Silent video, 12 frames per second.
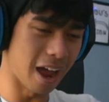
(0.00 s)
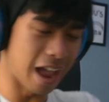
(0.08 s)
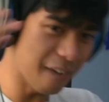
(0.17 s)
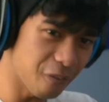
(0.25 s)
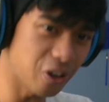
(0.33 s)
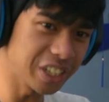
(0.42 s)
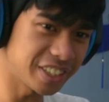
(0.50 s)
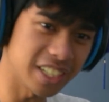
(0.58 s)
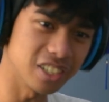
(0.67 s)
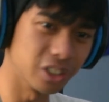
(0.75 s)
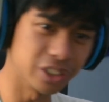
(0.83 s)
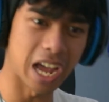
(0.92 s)
every
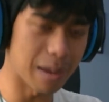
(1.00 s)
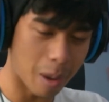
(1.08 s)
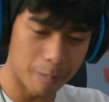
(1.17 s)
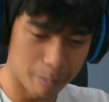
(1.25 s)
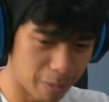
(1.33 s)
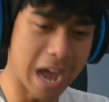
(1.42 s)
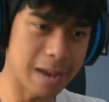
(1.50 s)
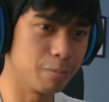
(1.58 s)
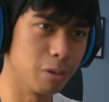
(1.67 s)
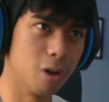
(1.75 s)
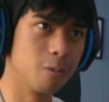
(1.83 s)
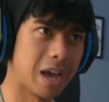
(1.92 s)
single time I'm mind
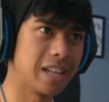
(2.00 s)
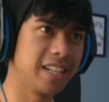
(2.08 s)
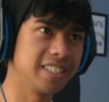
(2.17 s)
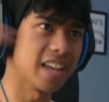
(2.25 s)
blown by these